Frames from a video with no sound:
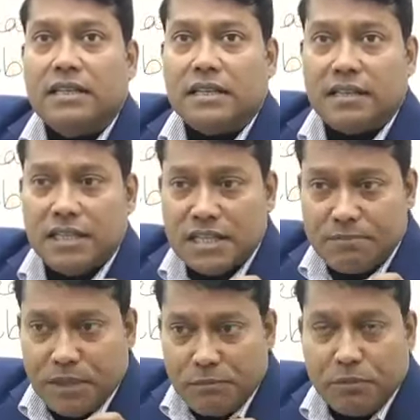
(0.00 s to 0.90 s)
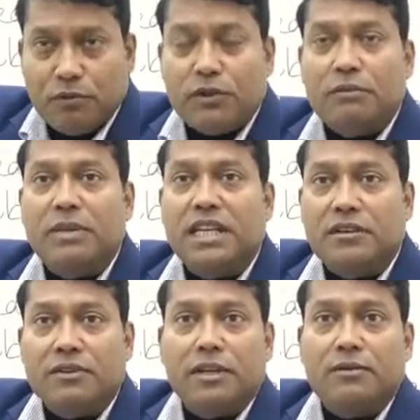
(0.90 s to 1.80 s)
these people will be
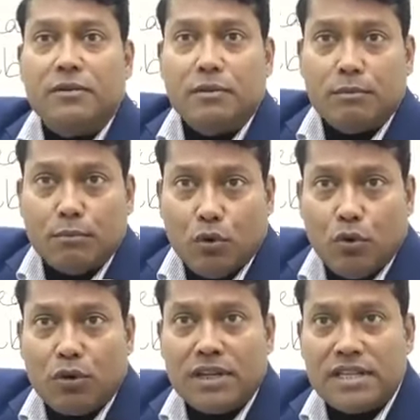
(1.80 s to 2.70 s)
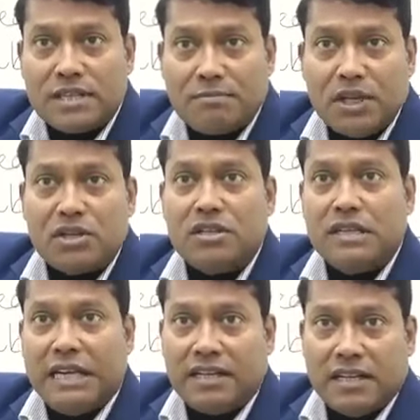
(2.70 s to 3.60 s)
given more special
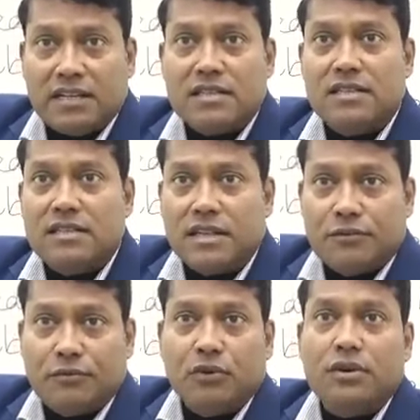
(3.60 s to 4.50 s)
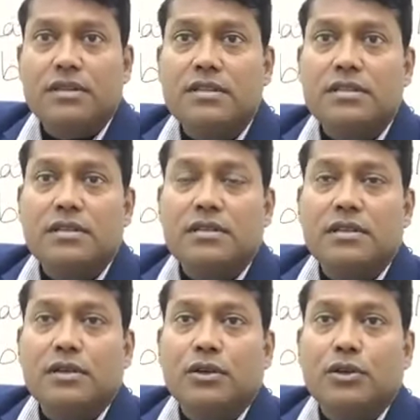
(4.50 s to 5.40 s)
attentions and focus
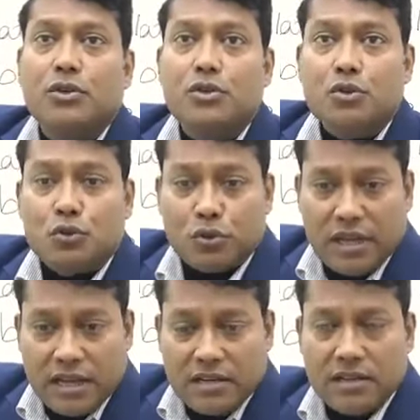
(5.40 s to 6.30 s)
so that